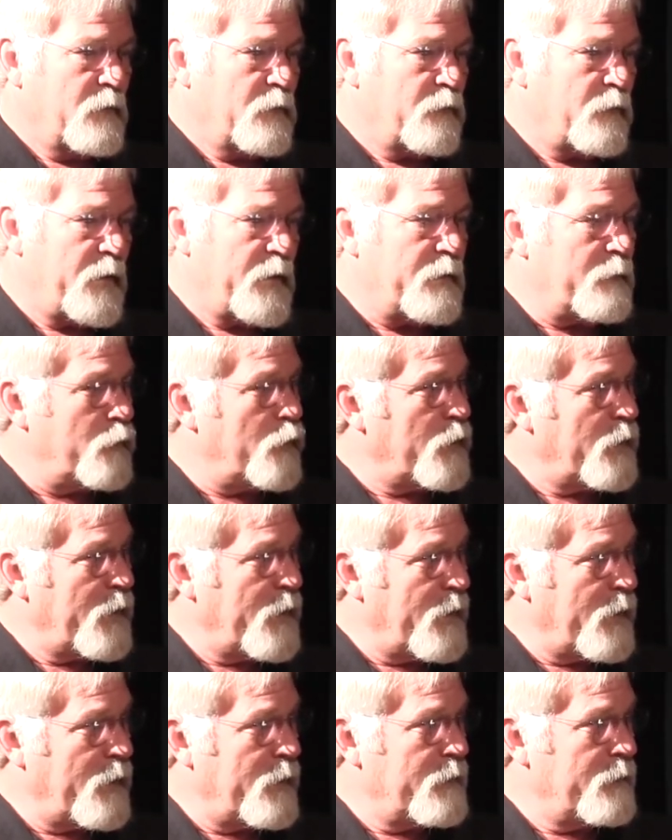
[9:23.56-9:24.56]
create a
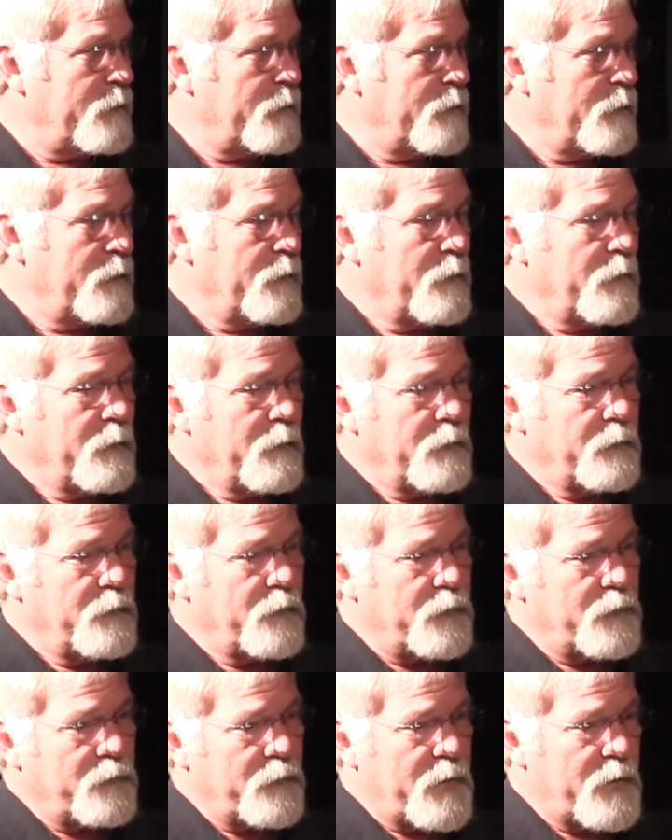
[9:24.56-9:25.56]
plan
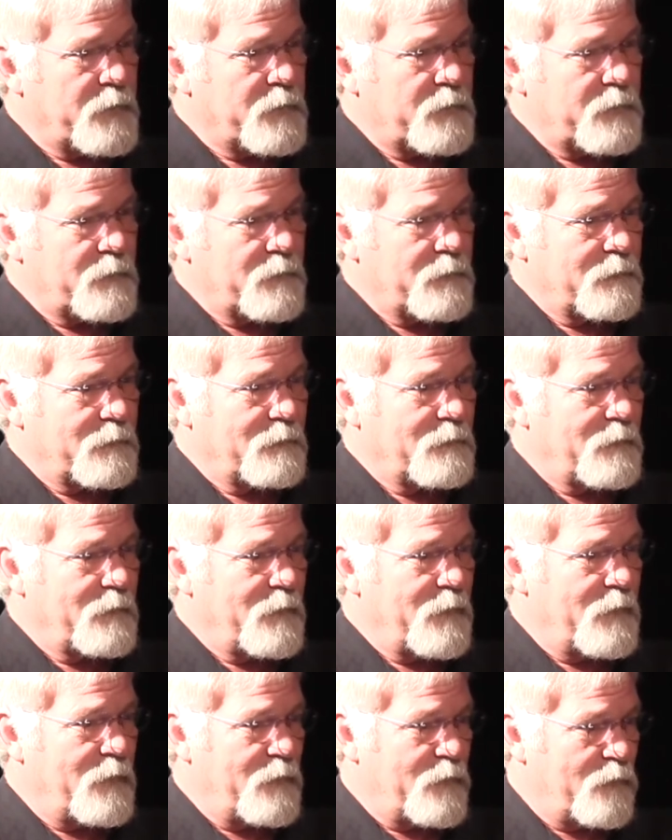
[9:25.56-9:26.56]
to address
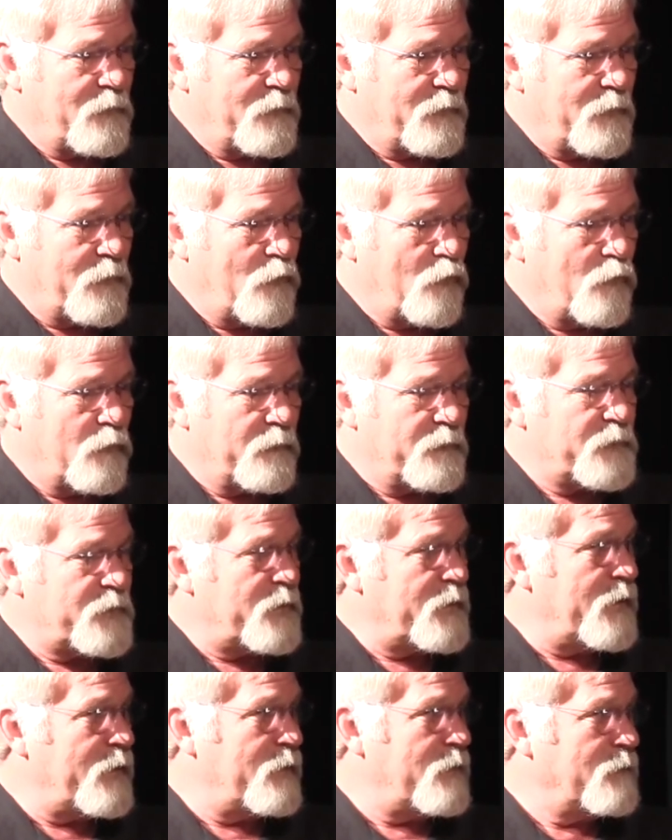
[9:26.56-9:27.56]
you know, the, the, goal of
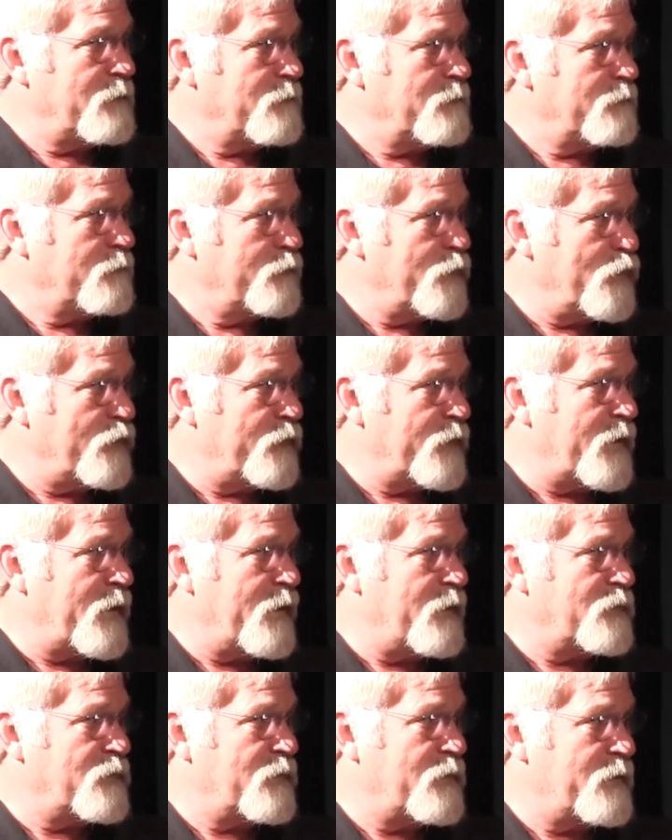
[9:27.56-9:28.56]
city
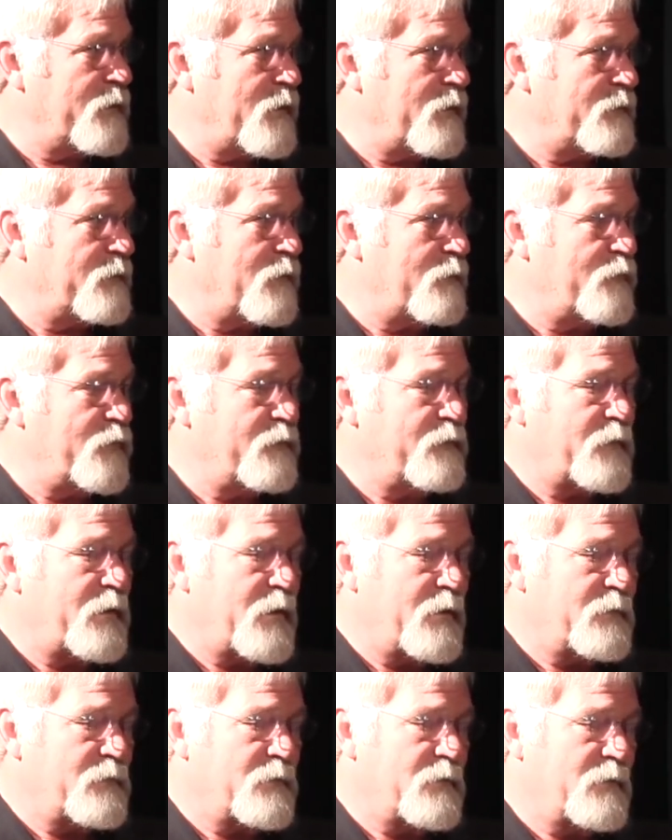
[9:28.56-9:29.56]
beautification, downtown
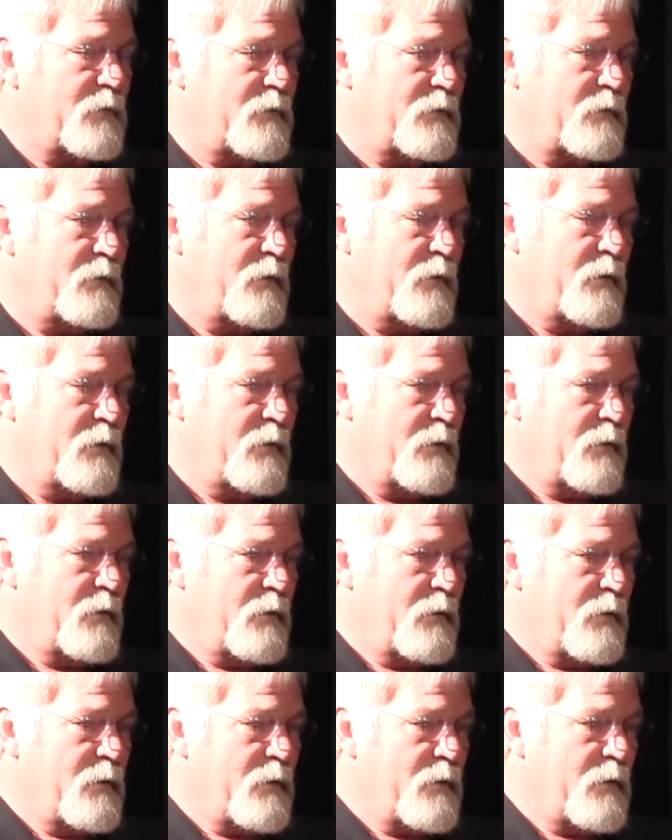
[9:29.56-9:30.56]
beautification.
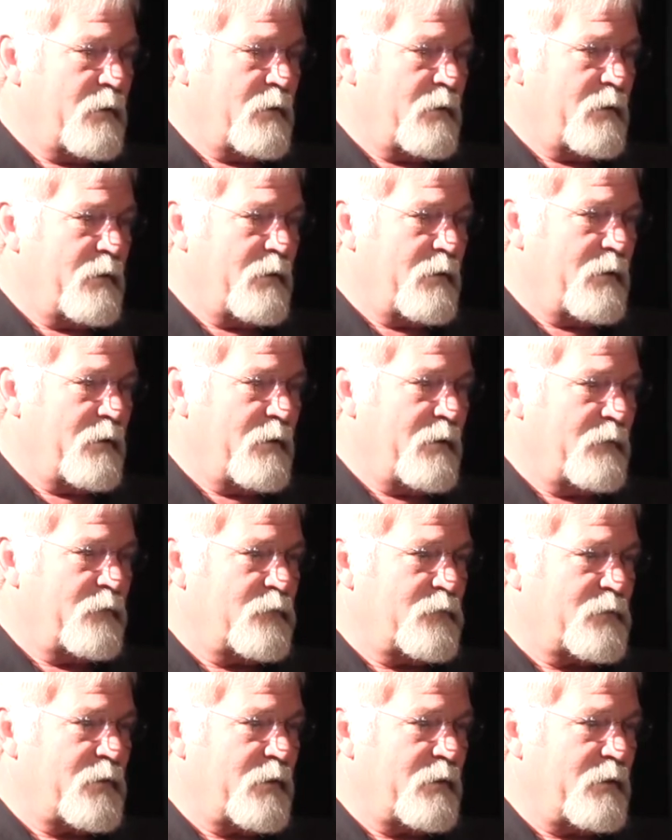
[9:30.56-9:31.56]
And uh,
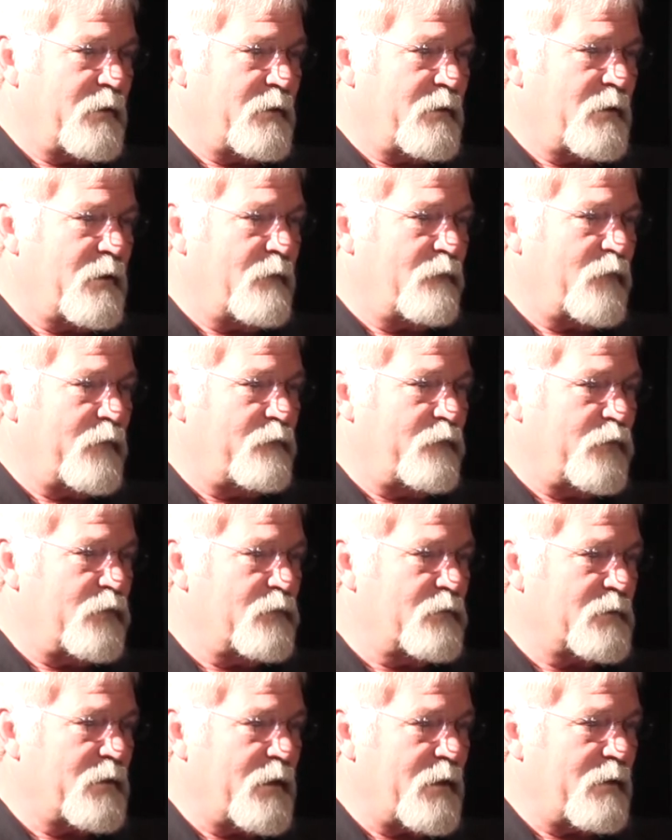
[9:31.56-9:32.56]
interestingly enough, we've
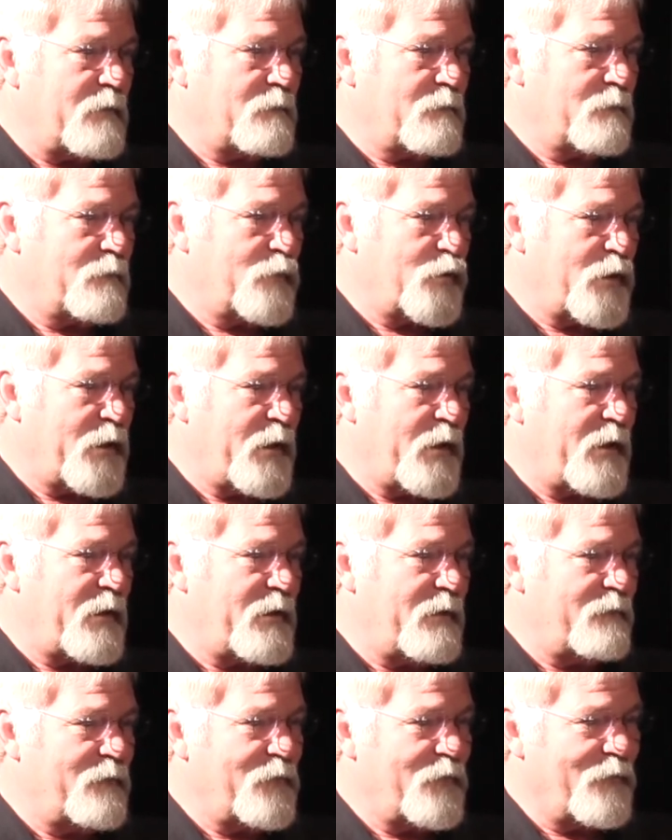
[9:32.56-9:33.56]
used that plan,
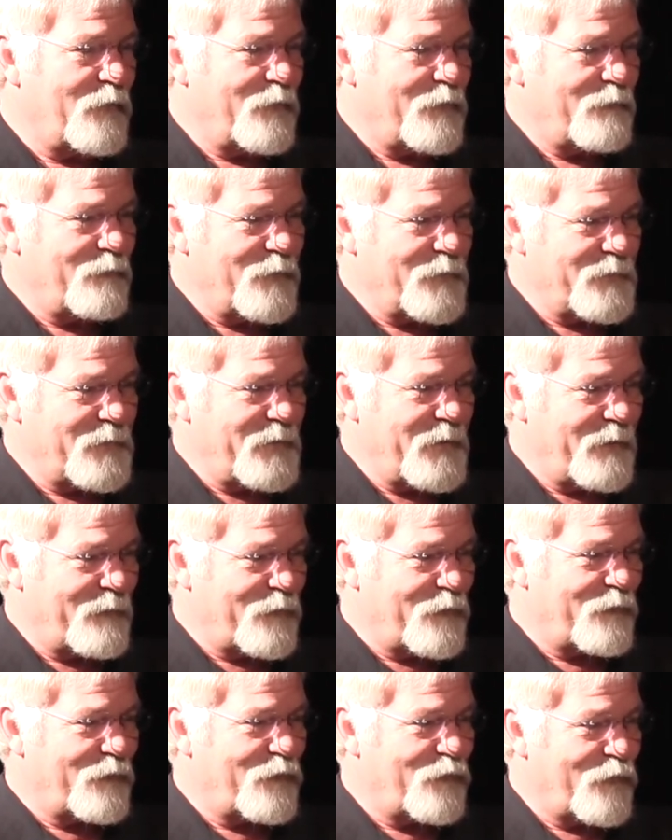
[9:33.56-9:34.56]
even though it was
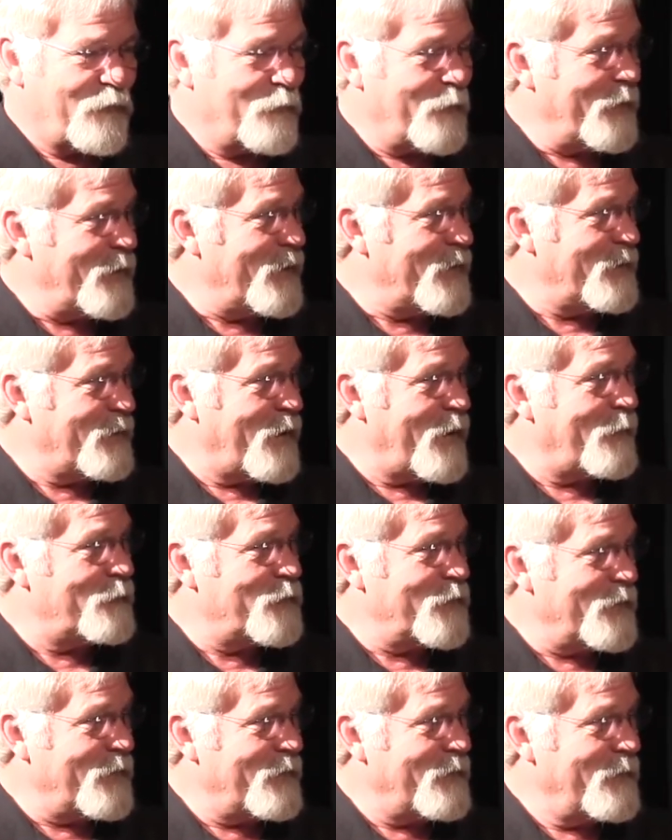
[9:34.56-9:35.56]
never formally
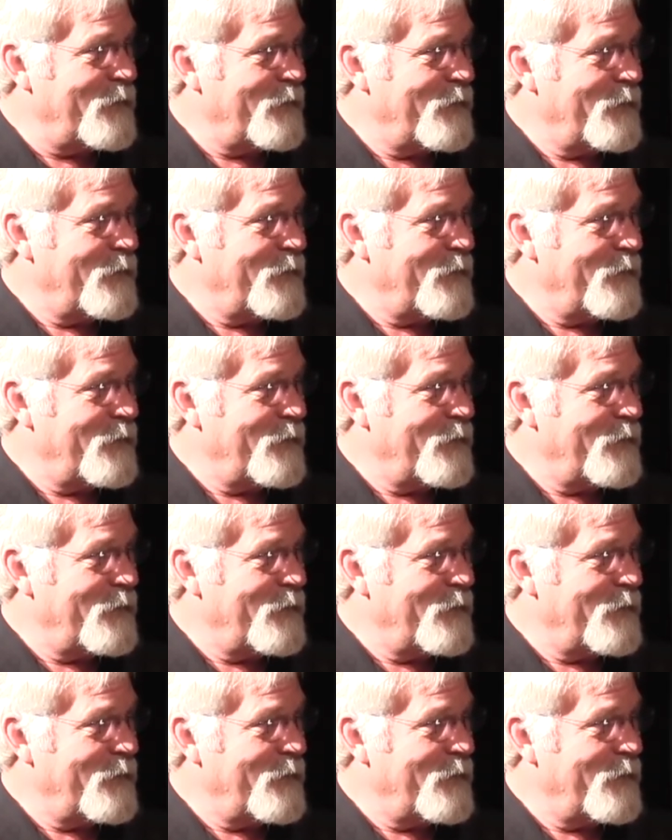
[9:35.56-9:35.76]
adopted,